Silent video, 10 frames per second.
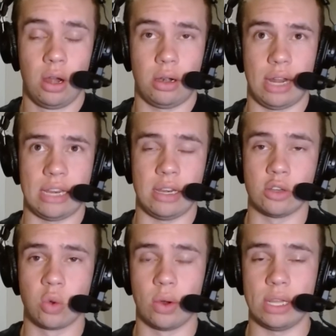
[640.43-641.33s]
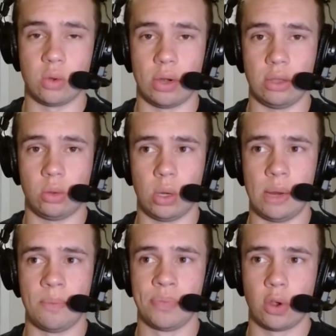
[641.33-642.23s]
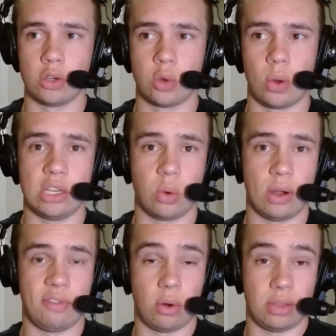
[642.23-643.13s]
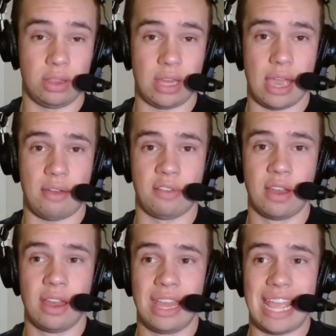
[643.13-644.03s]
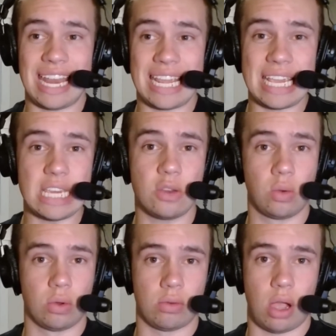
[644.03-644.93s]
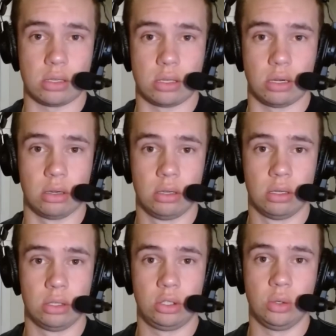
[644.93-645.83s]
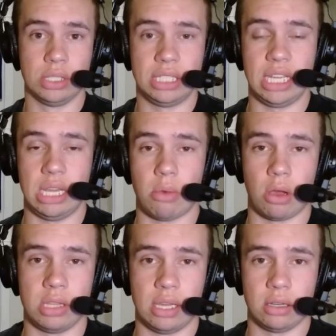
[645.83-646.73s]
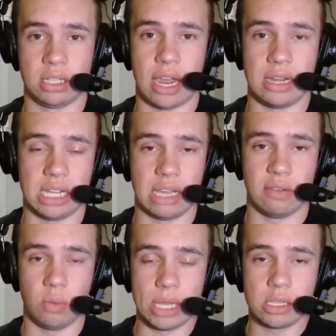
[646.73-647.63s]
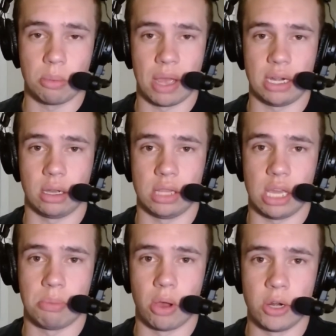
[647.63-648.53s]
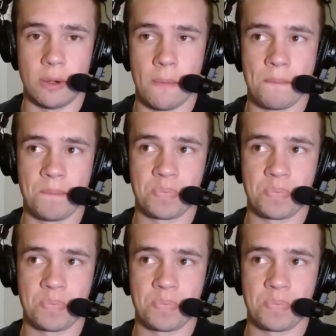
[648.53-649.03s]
or in 2023 or 2024, that they have an equal roster to a team on the other side in a given week, depending on the opponent.